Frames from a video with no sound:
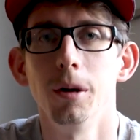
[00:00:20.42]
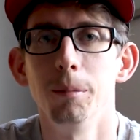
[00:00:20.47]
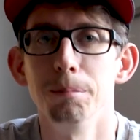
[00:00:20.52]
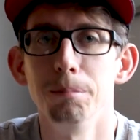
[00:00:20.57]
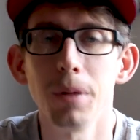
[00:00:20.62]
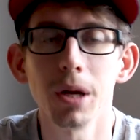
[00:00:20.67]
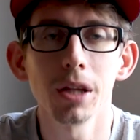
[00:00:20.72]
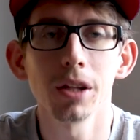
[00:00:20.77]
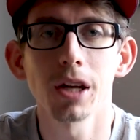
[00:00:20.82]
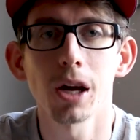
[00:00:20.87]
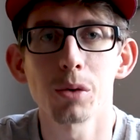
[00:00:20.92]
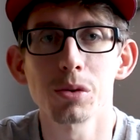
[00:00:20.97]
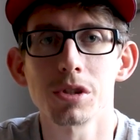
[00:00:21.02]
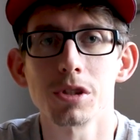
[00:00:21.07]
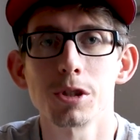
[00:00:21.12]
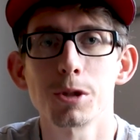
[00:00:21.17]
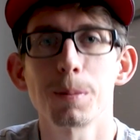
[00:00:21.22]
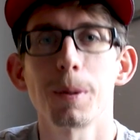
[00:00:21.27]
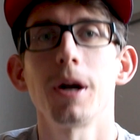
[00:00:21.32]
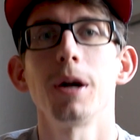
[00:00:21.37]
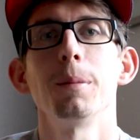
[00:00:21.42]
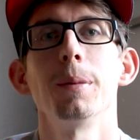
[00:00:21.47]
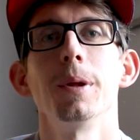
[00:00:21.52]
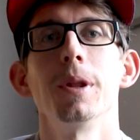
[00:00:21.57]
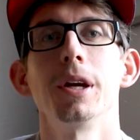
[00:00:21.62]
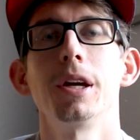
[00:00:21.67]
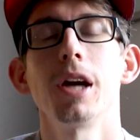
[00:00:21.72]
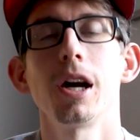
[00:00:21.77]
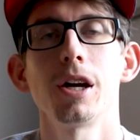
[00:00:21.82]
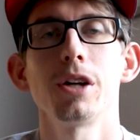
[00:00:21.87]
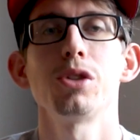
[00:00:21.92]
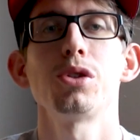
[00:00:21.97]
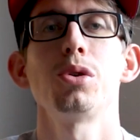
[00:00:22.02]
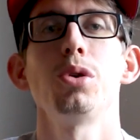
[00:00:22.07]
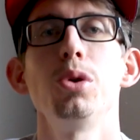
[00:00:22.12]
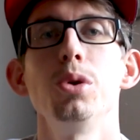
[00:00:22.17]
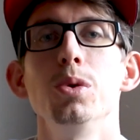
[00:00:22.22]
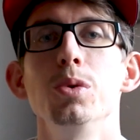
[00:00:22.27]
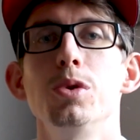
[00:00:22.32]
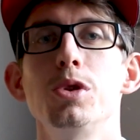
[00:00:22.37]
mainly I was inspired by the guys
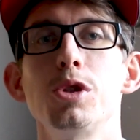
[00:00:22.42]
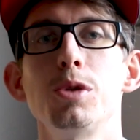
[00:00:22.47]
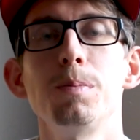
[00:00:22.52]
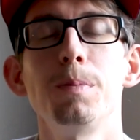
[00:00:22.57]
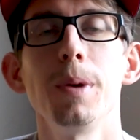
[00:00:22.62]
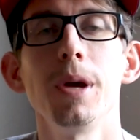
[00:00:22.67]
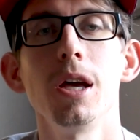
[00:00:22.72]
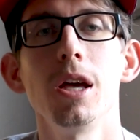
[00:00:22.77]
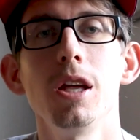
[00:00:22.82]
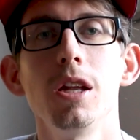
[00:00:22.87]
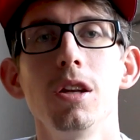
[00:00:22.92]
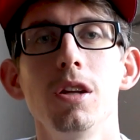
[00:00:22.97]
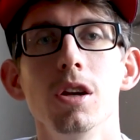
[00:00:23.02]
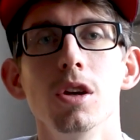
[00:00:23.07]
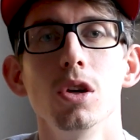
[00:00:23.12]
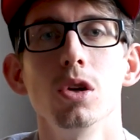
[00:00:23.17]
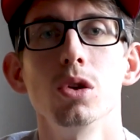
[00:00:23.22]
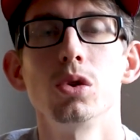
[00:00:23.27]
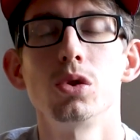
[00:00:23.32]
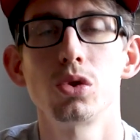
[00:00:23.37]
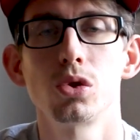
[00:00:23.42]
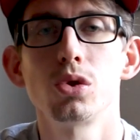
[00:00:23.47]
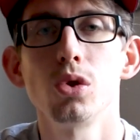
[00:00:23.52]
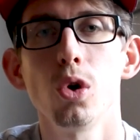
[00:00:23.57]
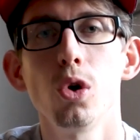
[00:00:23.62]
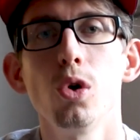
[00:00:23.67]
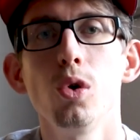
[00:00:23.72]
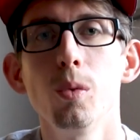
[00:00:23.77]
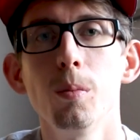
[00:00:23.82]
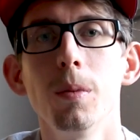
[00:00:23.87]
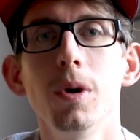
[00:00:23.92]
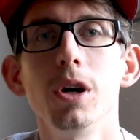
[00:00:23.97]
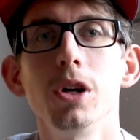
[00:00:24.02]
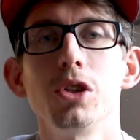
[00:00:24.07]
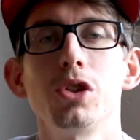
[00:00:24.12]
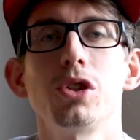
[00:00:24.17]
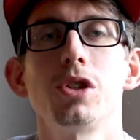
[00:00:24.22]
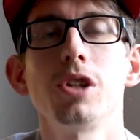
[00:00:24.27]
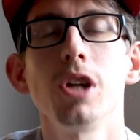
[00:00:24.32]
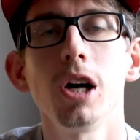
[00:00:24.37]
who spend so
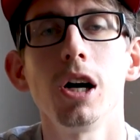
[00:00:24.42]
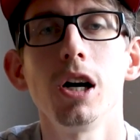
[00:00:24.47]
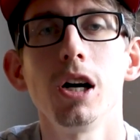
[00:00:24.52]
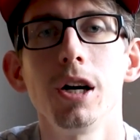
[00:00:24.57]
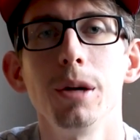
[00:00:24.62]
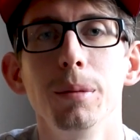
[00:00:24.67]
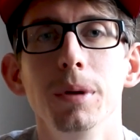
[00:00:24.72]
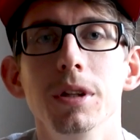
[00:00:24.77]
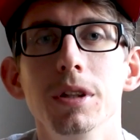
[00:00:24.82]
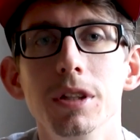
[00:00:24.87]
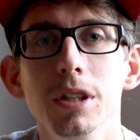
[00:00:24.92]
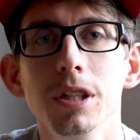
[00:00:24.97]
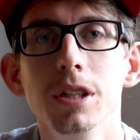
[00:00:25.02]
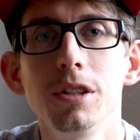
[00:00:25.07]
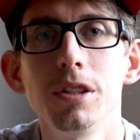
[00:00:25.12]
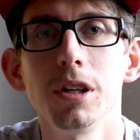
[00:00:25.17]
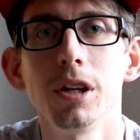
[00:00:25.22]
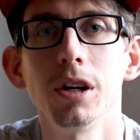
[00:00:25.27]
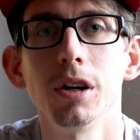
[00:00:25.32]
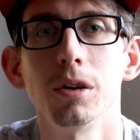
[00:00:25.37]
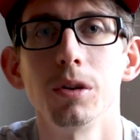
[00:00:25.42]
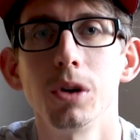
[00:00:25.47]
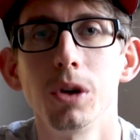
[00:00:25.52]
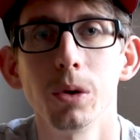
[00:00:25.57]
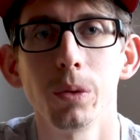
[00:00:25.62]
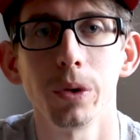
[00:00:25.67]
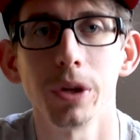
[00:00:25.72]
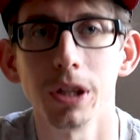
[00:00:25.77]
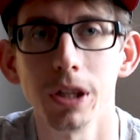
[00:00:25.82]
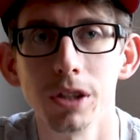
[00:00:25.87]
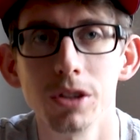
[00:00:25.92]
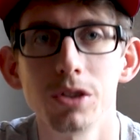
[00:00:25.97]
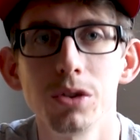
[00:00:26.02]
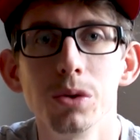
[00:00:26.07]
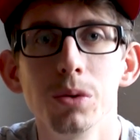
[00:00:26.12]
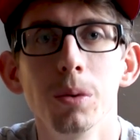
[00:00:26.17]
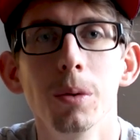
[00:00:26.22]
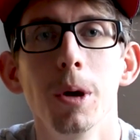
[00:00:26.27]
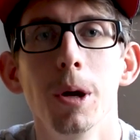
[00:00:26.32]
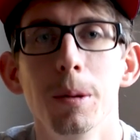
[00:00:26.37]
much time and detail going
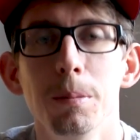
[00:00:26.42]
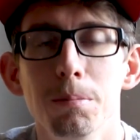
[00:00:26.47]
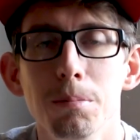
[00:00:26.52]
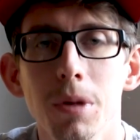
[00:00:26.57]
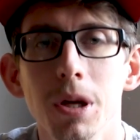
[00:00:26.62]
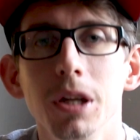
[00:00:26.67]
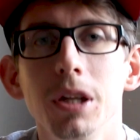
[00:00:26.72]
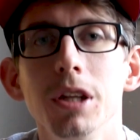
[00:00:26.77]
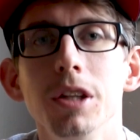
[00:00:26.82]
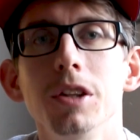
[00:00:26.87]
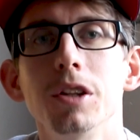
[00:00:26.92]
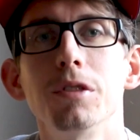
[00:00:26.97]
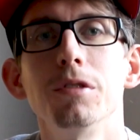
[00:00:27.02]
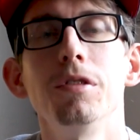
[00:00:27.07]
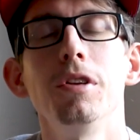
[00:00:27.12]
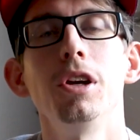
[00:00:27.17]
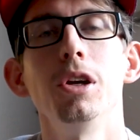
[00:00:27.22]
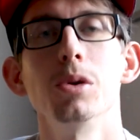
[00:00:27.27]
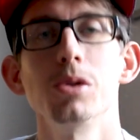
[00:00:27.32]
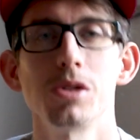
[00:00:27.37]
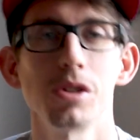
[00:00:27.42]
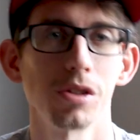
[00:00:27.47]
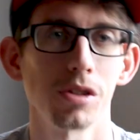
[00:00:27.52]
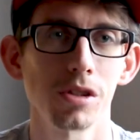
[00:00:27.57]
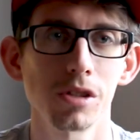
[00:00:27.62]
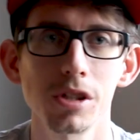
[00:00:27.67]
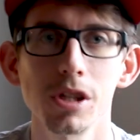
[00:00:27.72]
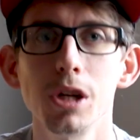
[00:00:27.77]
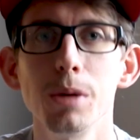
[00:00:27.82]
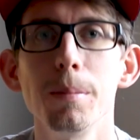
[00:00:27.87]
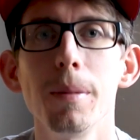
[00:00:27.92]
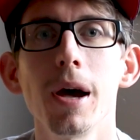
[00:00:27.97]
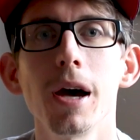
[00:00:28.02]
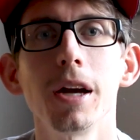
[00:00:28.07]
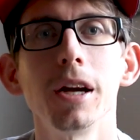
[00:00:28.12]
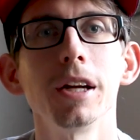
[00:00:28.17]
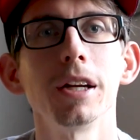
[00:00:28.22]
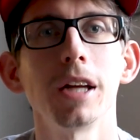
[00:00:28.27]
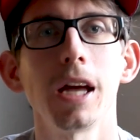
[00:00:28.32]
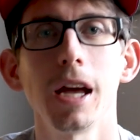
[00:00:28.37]
into making their videos as
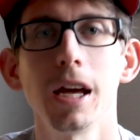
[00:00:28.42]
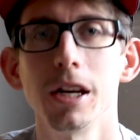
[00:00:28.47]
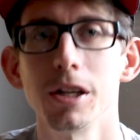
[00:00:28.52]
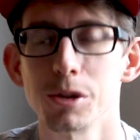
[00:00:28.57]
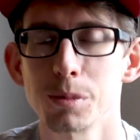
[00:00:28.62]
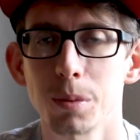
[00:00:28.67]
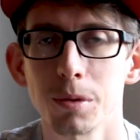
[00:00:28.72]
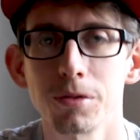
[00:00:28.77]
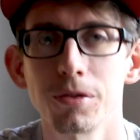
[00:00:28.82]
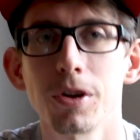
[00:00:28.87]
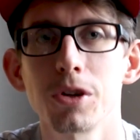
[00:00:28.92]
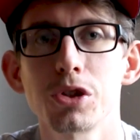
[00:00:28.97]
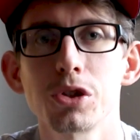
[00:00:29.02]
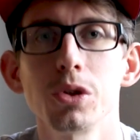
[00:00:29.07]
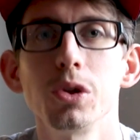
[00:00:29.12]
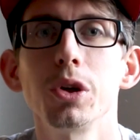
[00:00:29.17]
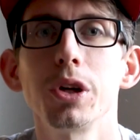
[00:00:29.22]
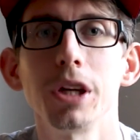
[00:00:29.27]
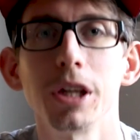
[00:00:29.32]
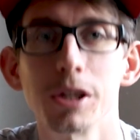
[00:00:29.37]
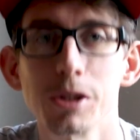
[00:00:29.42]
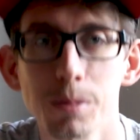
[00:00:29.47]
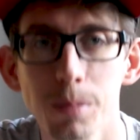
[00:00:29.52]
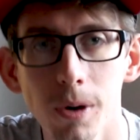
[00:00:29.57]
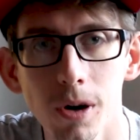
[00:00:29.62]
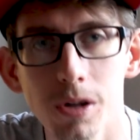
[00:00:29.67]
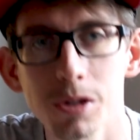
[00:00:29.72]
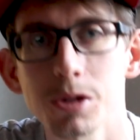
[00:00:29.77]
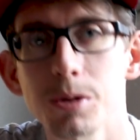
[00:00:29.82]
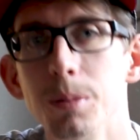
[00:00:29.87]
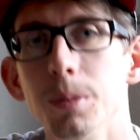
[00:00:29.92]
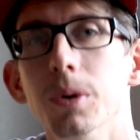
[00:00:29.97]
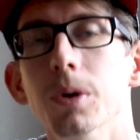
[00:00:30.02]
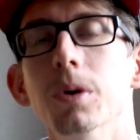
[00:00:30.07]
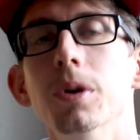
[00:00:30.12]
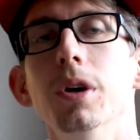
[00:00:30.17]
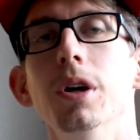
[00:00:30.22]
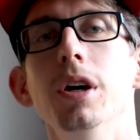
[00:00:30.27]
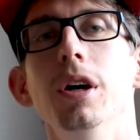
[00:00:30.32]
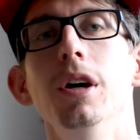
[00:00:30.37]
cinematic and as professional looking as possible.